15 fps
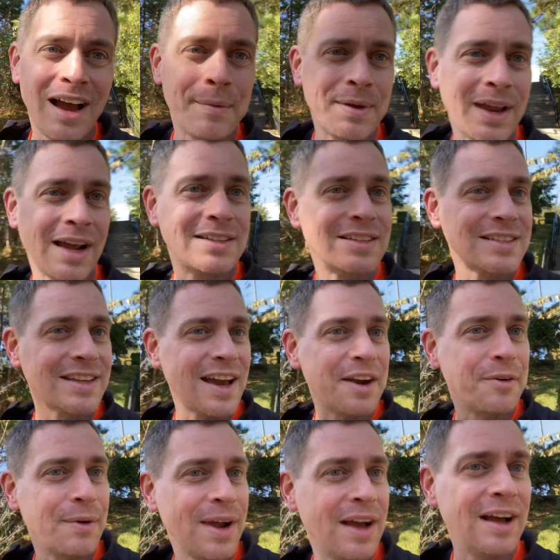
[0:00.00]
I just got
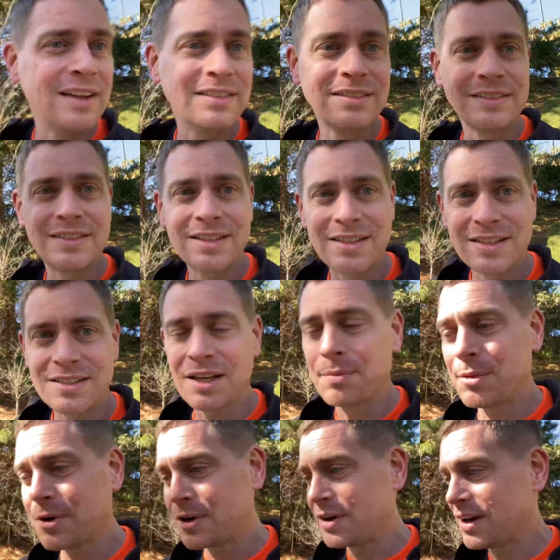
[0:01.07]
around to the
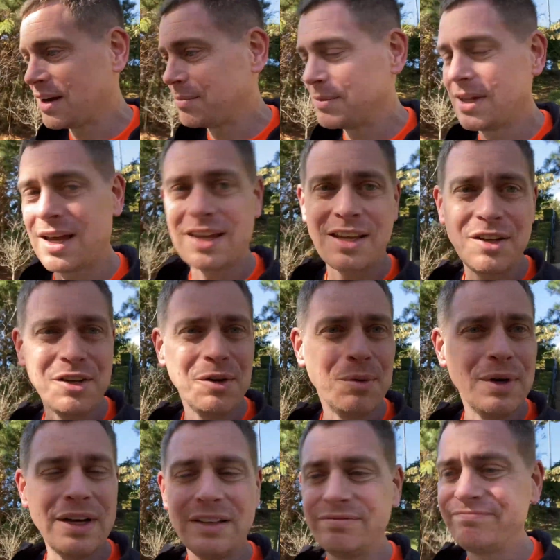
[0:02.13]
summer and I'm like, you know
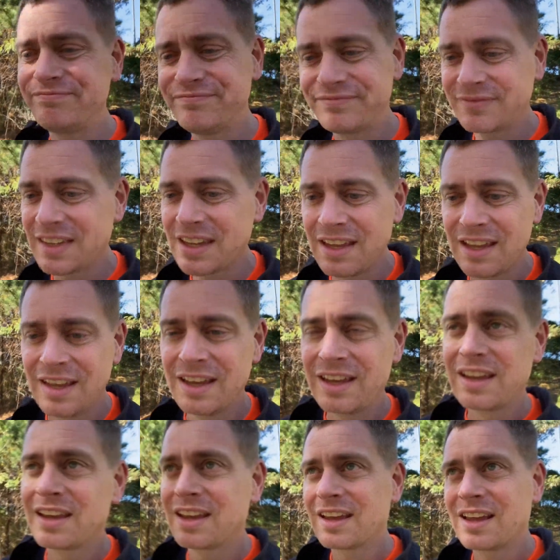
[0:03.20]
what?
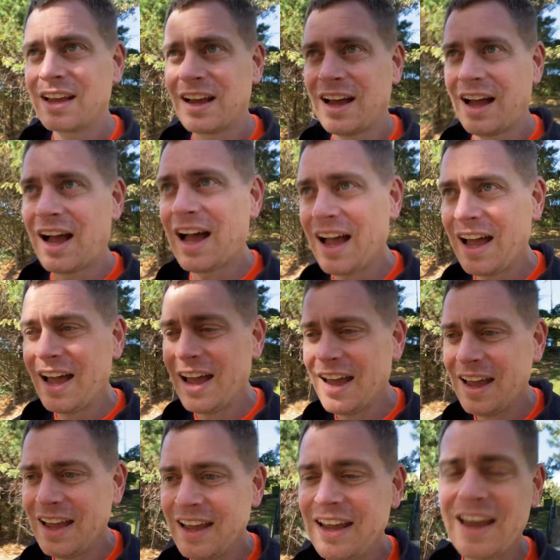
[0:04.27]

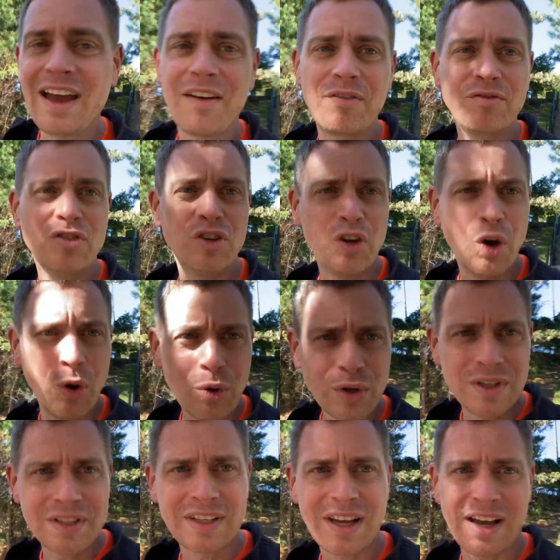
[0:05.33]
I have no
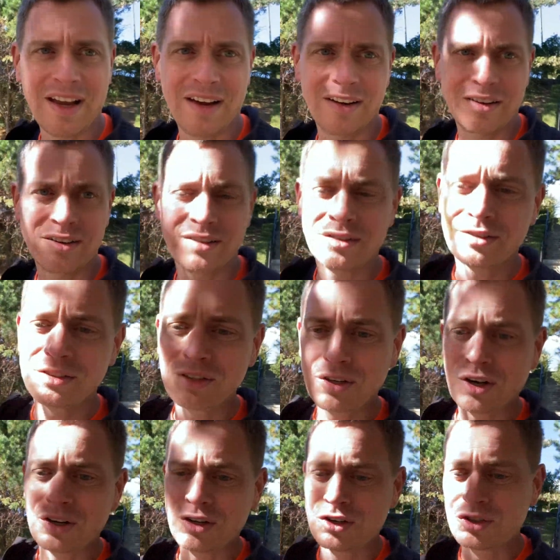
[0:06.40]
desire to
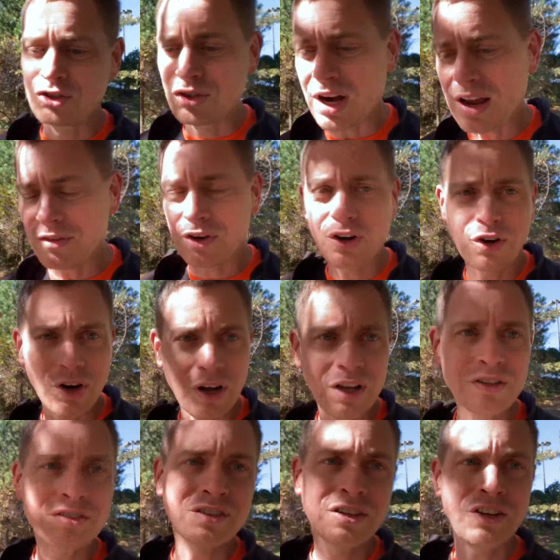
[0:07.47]
drive
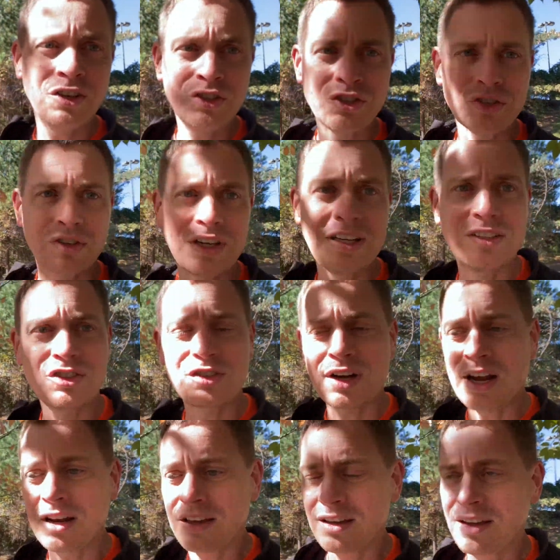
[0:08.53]
across country and try
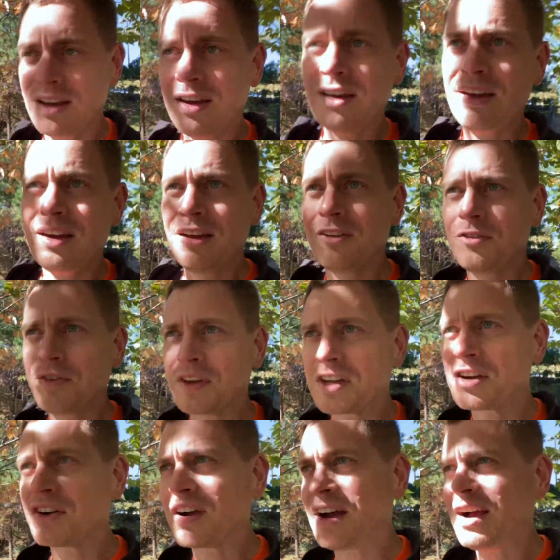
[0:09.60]
to
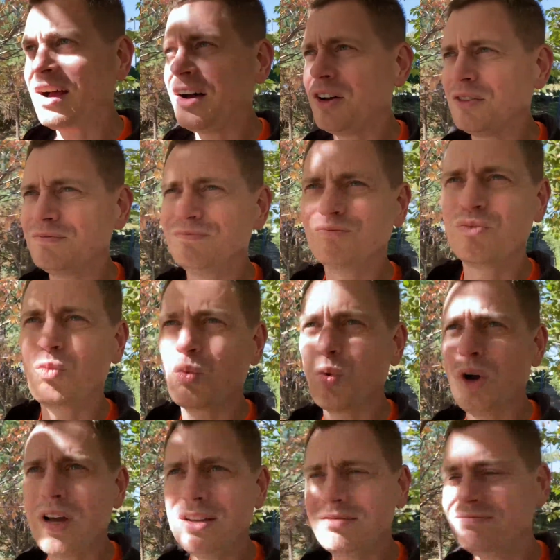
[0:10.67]
figure out what